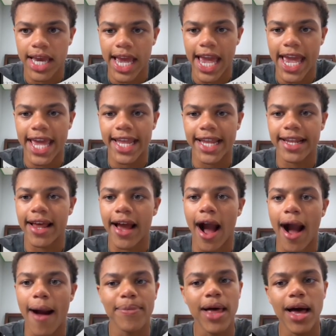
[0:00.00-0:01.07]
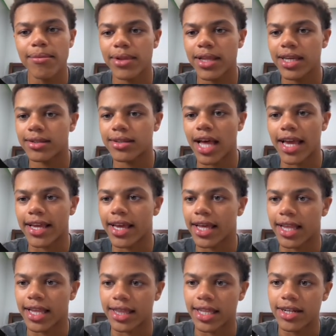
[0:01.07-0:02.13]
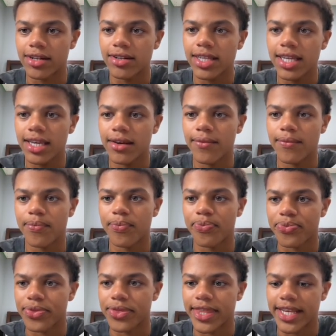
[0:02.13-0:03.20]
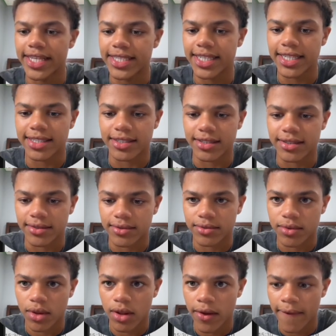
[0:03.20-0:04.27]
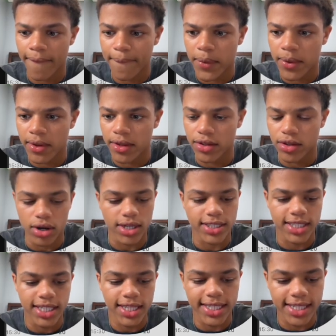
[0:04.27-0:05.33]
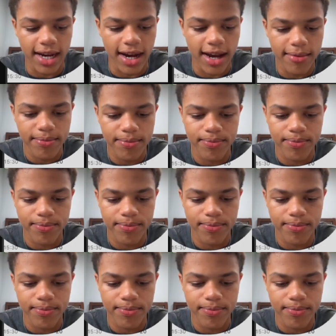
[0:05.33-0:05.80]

And I'm not playing, like, literally, this is, y'all can see the time.